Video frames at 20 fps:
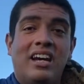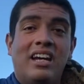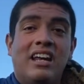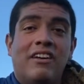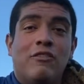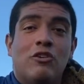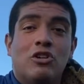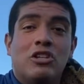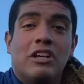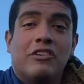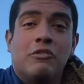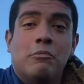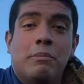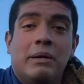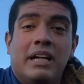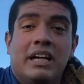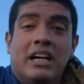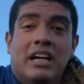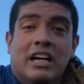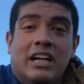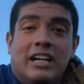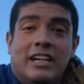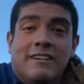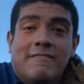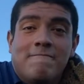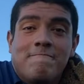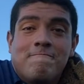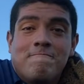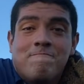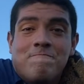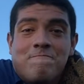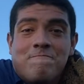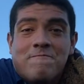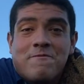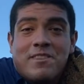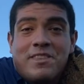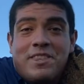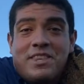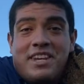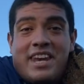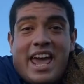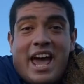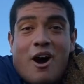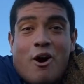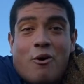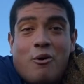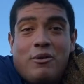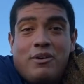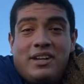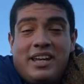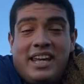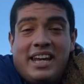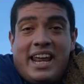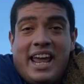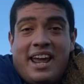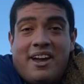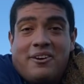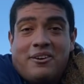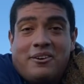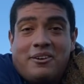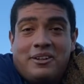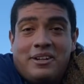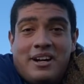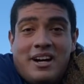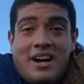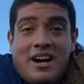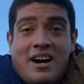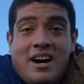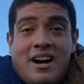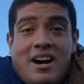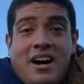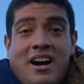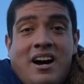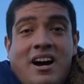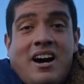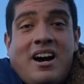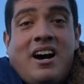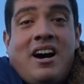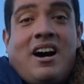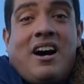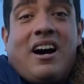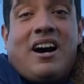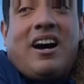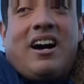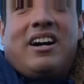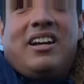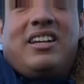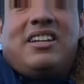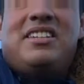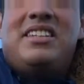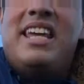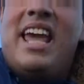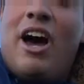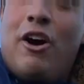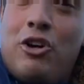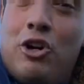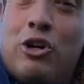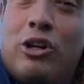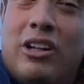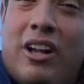Give yourself a big hug. Now, inhale. You see how your